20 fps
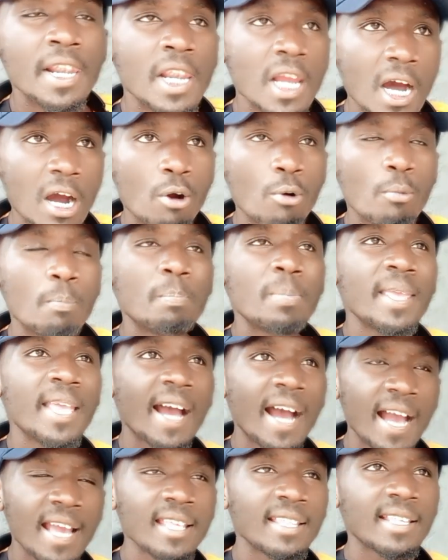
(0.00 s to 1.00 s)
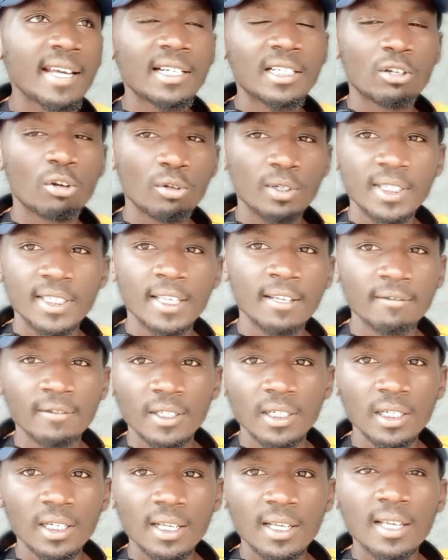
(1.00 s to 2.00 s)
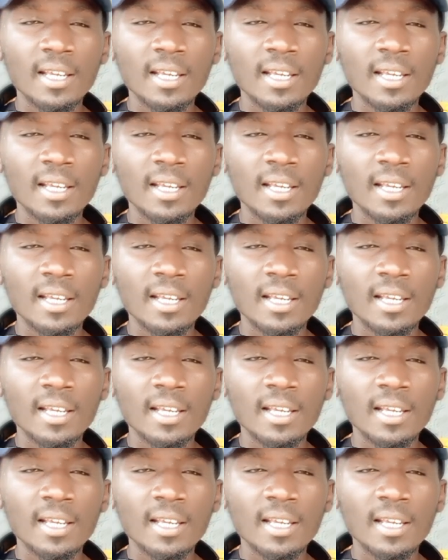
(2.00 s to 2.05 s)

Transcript: Now behind that chord 7